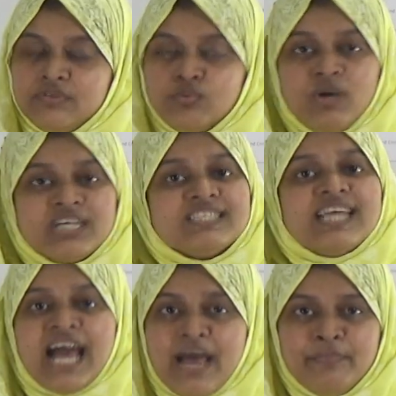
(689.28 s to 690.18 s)
what is
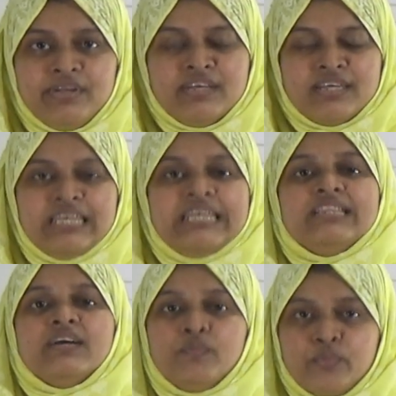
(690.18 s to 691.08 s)
happening in
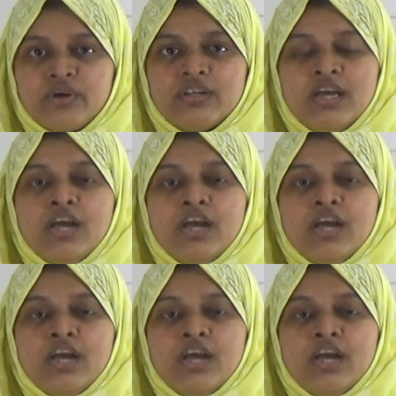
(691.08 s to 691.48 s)
the world.